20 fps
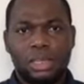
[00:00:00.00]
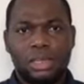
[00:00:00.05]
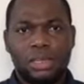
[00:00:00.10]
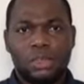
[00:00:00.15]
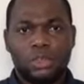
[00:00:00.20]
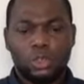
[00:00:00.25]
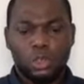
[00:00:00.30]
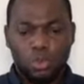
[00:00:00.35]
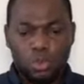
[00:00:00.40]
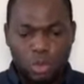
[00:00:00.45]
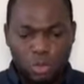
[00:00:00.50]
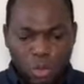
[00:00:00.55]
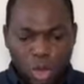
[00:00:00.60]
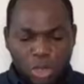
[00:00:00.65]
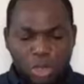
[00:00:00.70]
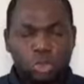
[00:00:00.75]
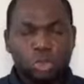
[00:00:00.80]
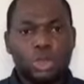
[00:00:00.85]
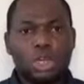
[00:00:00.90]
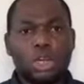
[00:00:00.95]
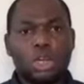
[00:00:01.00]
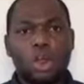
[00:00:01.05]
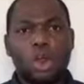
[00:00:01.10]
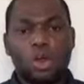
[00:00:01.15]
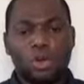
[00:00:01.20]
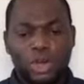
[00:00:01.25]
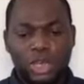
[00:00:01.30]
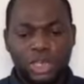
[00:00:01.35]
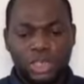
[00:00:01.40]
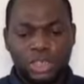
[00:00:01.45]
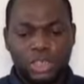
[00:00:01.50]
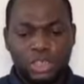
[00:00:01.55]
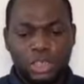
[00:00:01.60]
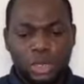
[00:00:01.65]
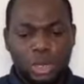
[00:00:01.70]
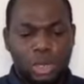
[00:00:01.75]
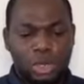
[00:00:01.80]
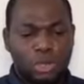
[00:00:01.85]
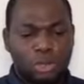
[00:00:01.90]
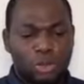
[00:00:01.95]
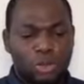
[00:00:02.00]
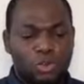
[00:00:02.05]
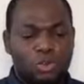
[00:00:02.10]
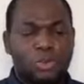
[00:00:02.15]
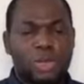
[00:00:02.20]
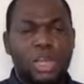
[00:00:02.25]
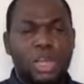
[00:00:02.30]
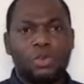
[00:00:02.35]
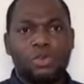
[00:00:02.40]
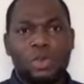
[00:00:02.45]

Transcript: So we want to encourage young Yoruba.